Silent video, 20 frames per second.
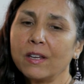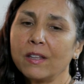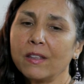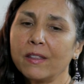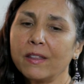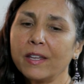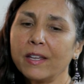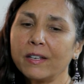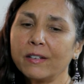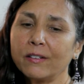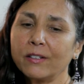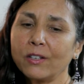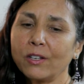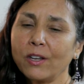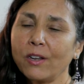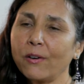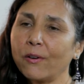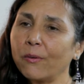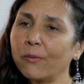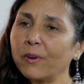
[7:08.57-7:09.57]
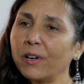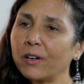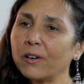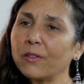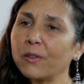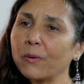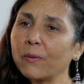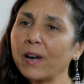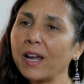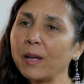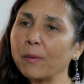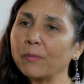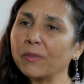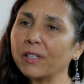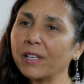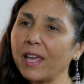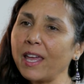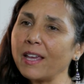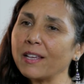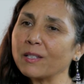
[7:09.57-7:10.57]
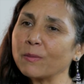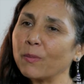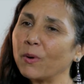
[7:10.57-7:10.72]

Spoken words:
then, we're in the right place.